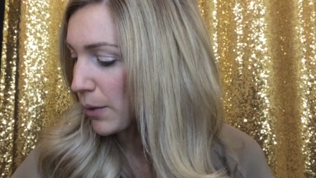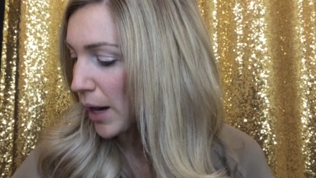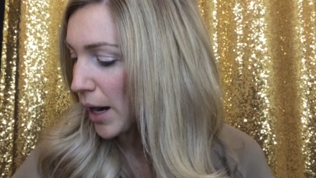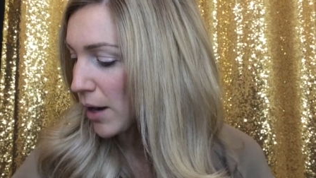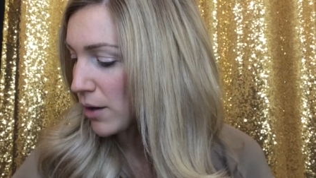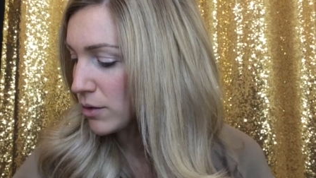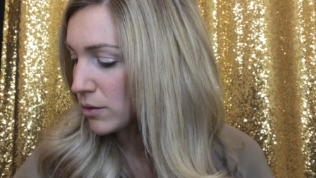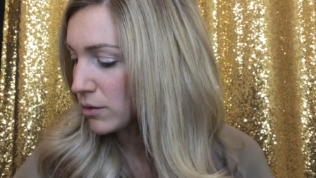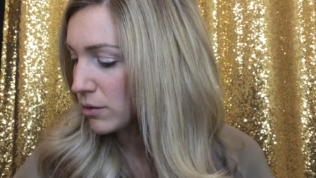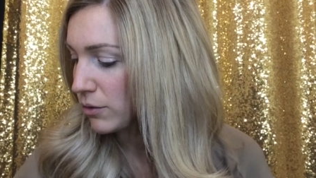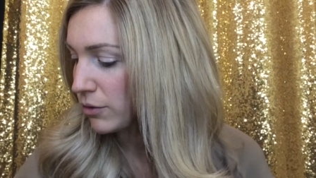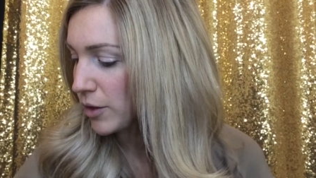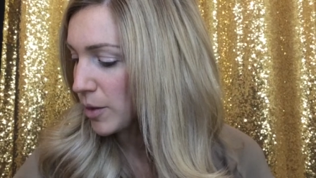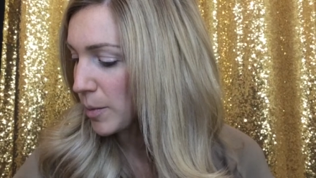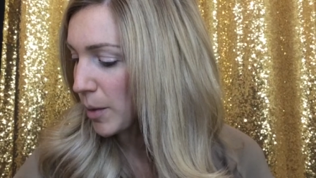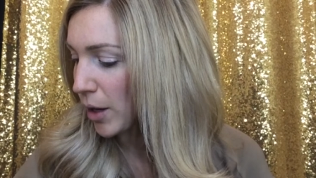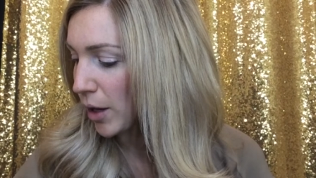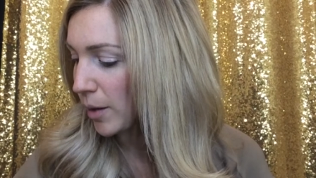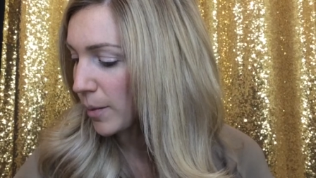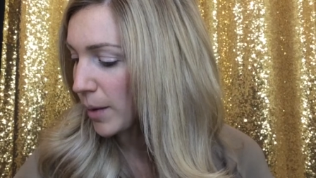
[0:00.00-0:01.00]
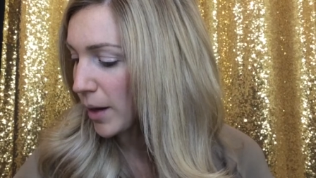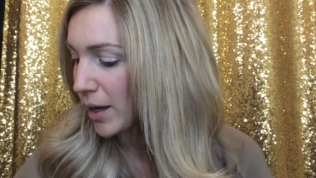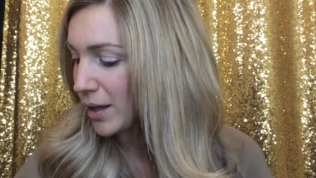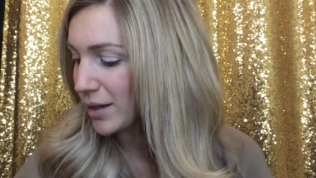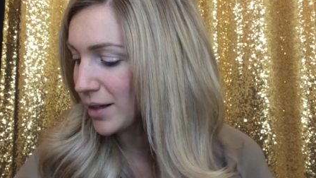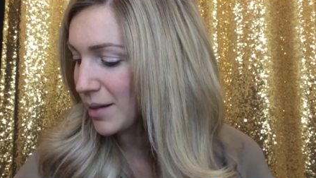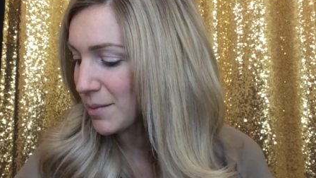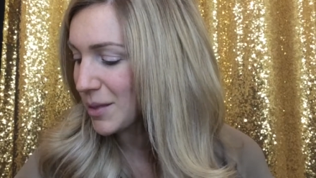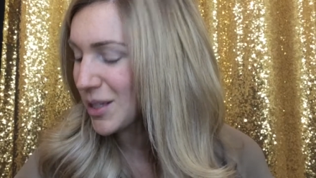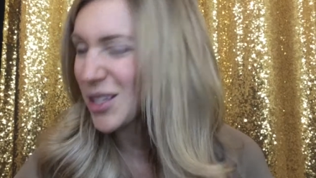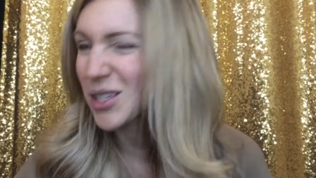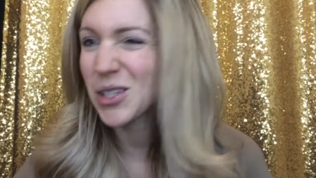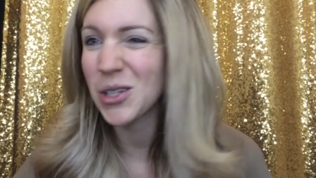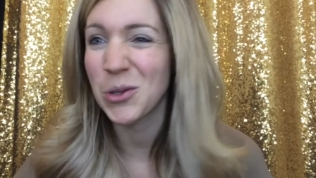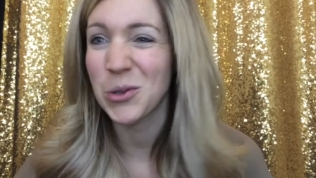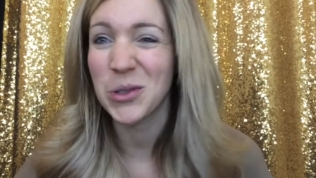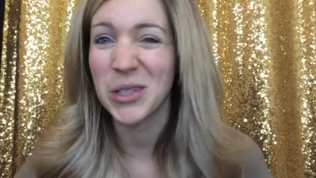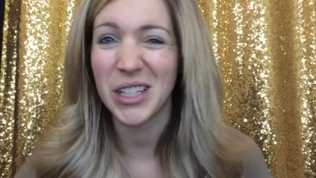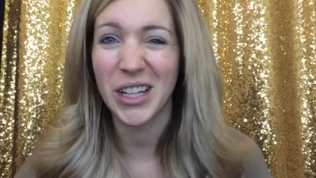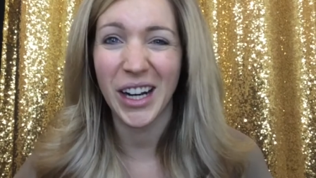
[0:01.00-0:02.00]
brown from Arbonne. I'm
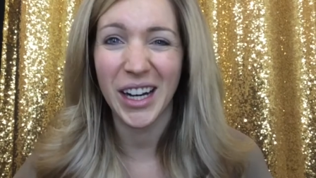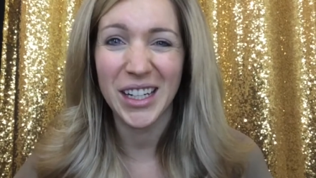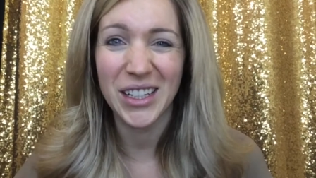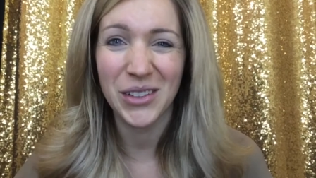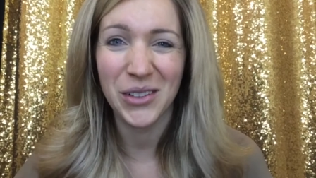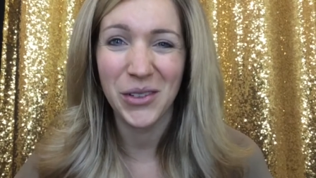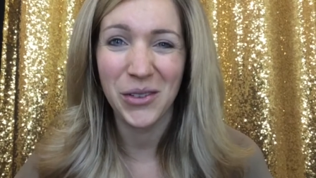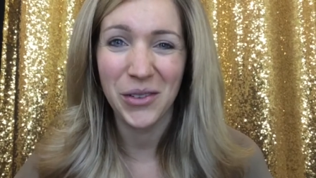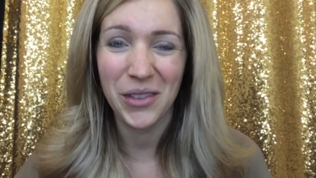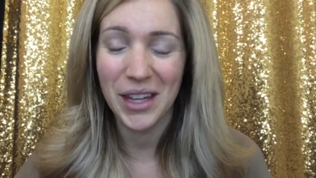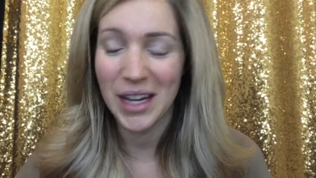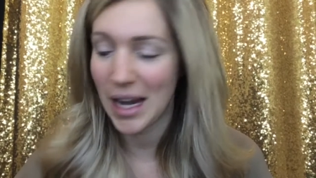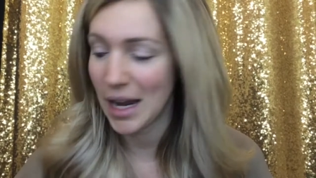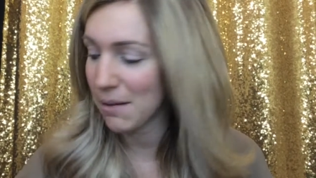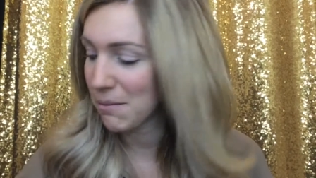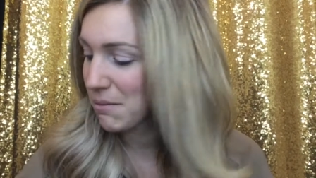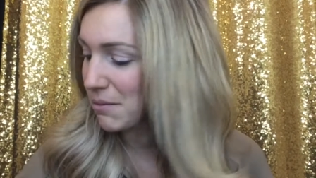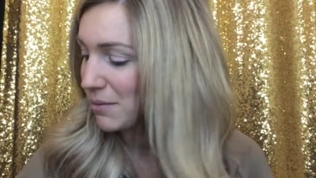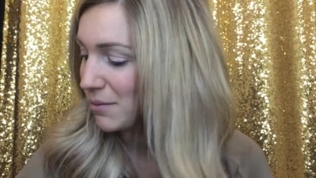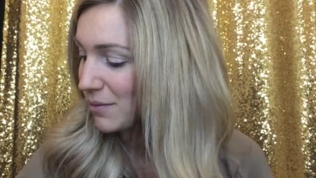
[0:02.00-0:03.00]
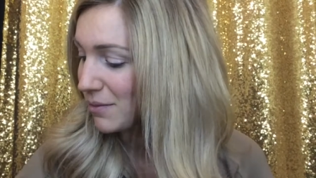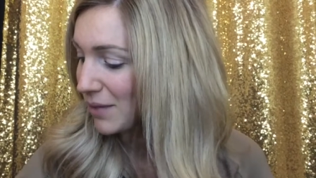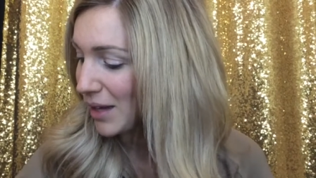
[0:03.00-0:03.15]
so sorry I don't know the name.